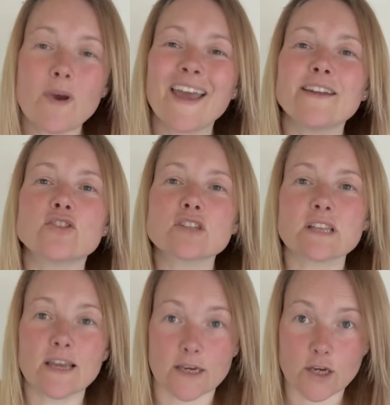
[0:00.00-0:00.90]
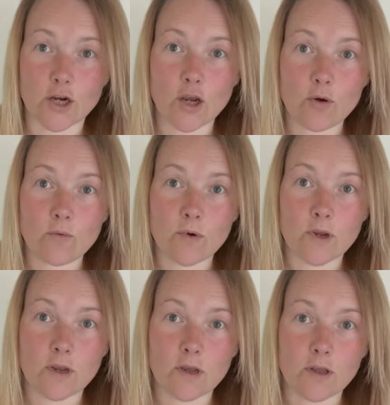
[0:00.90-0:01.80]
Hey, just letting you know
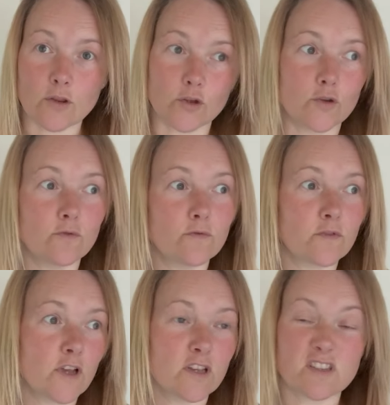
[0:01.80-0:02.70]
that you've